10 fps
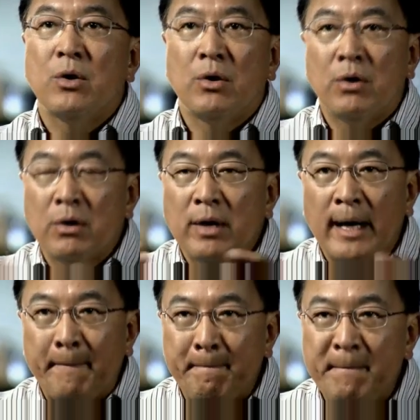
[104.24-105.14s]
or
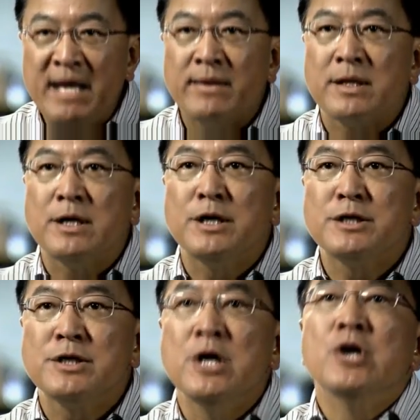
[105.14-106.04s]
a method
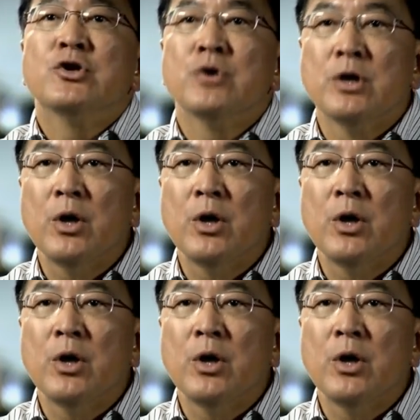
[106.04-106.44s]
to